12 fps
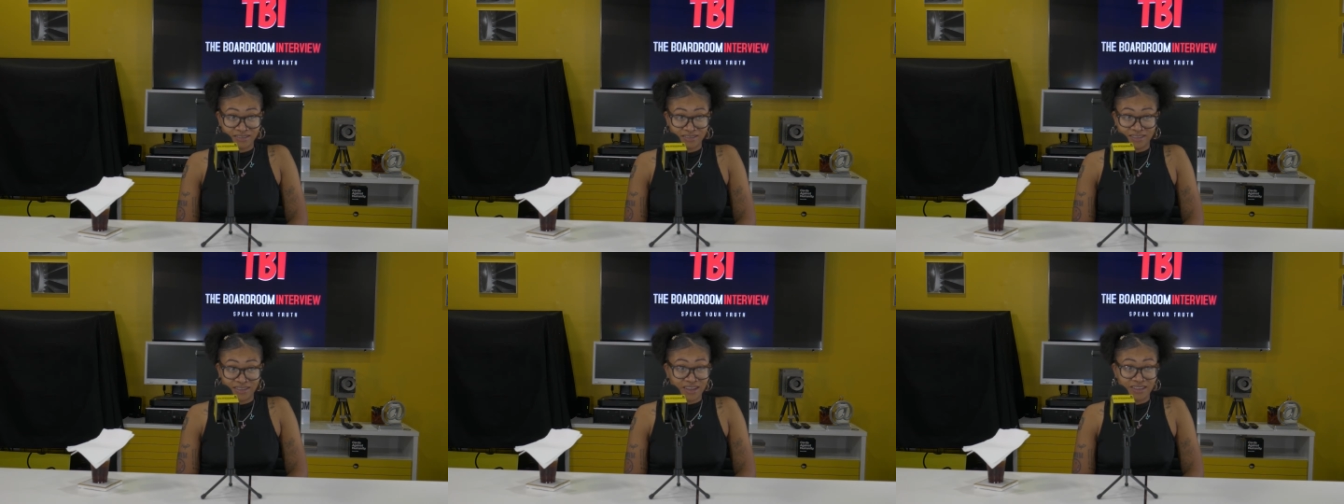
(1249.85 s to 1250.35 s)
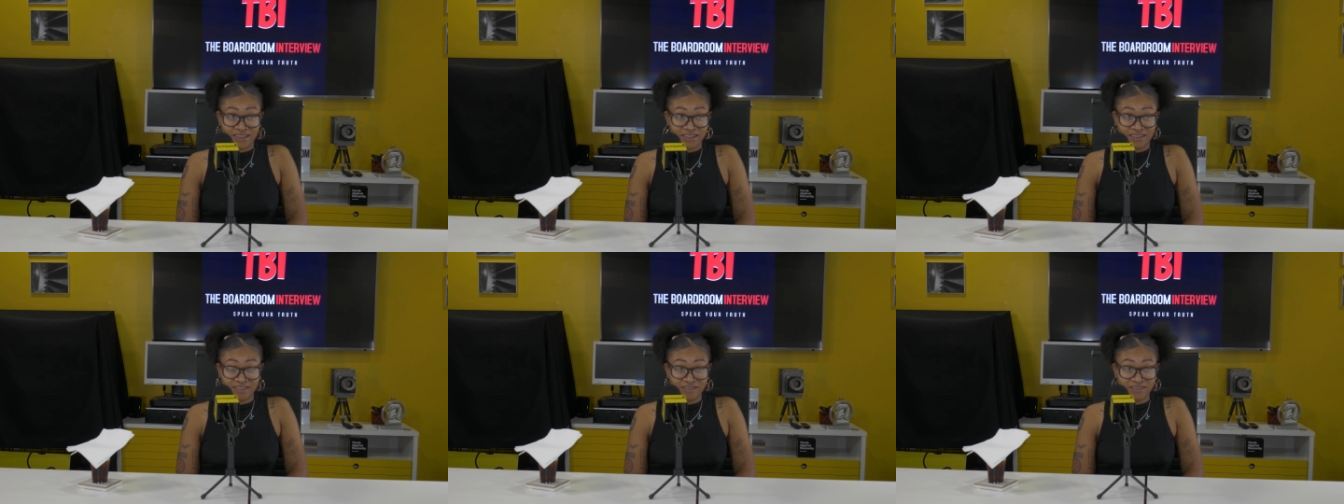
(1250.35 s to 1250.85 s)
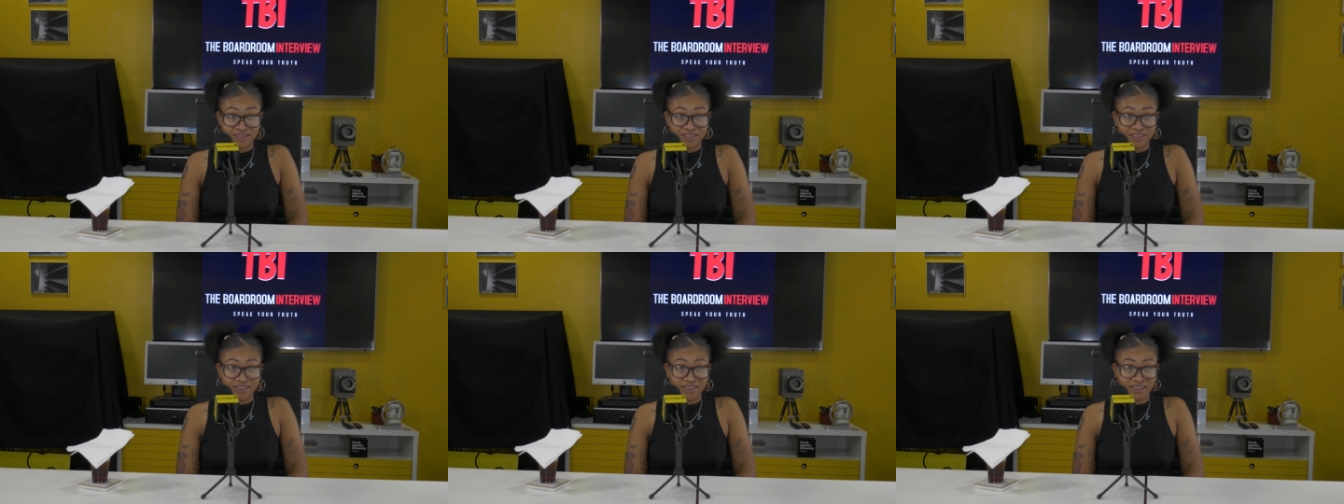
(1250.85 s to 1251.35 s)
Nothing. Who got the
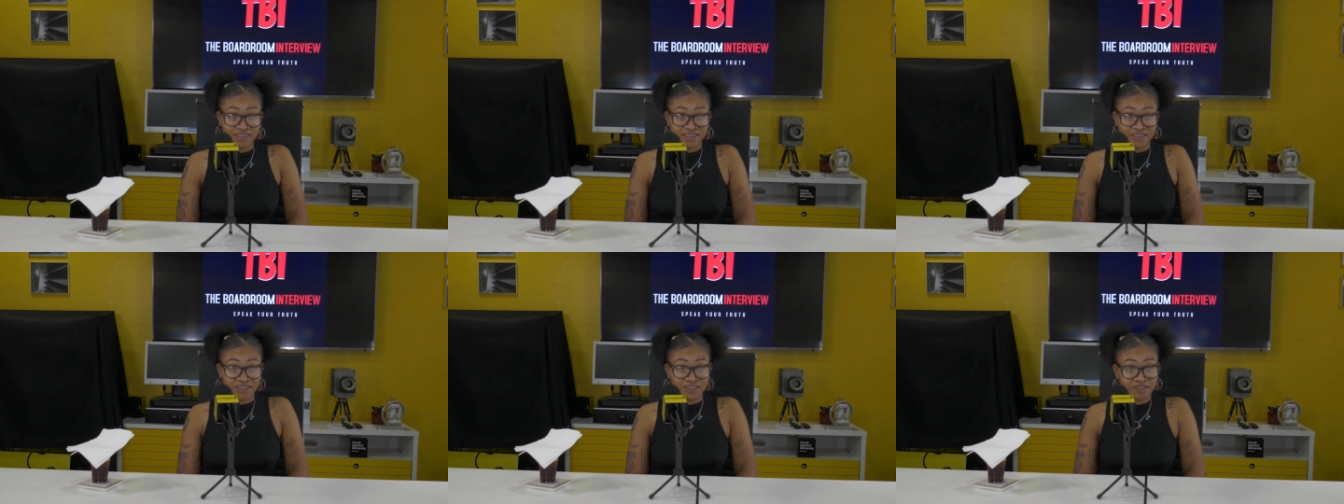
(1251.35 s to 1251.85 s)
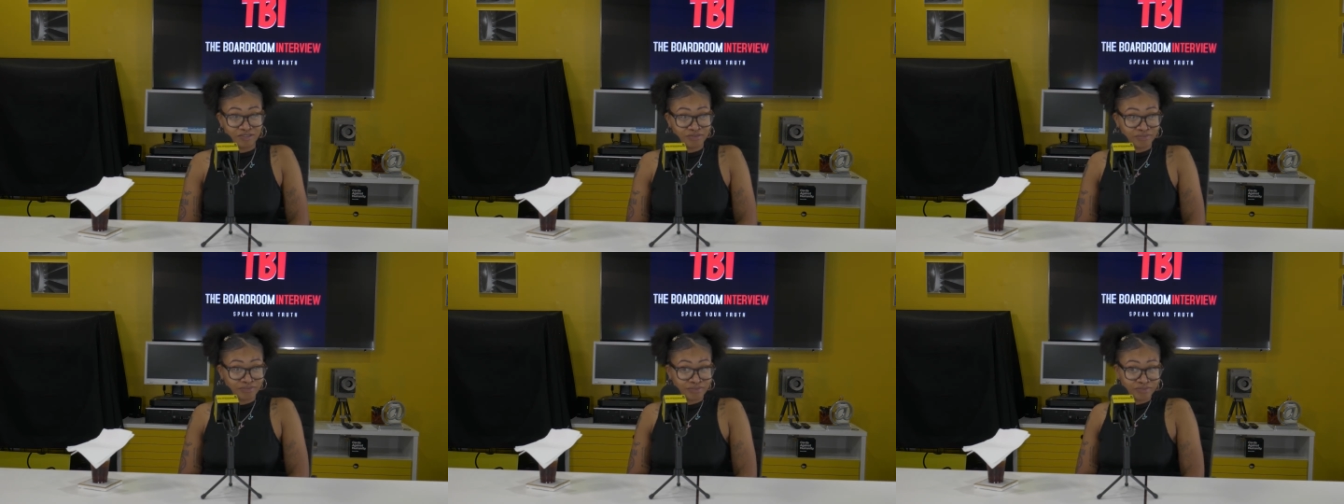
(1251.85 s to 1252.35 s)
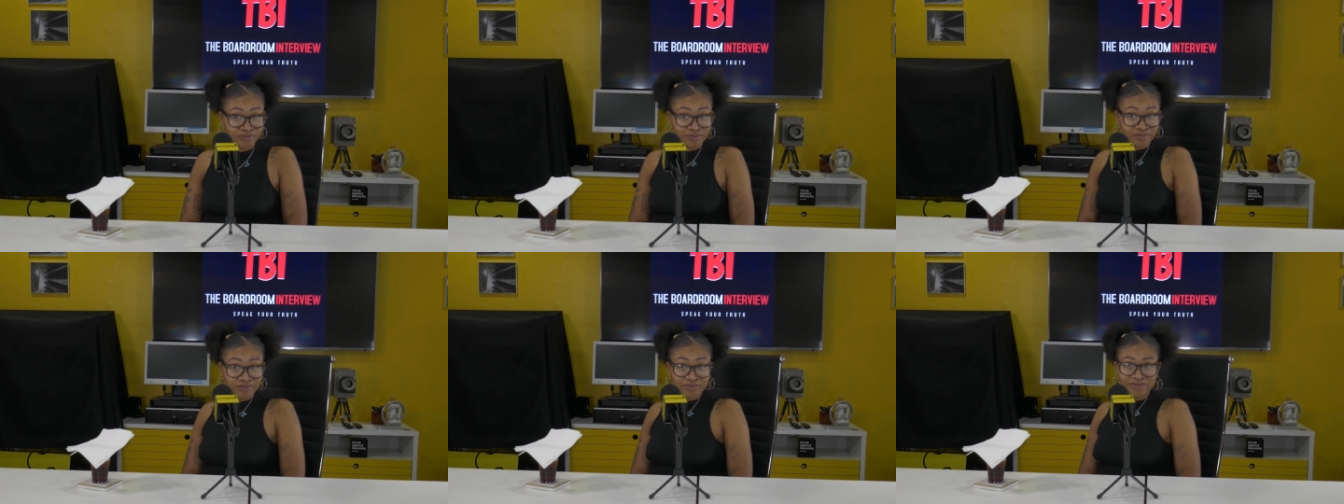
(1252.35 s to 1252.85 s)
top top five French fries?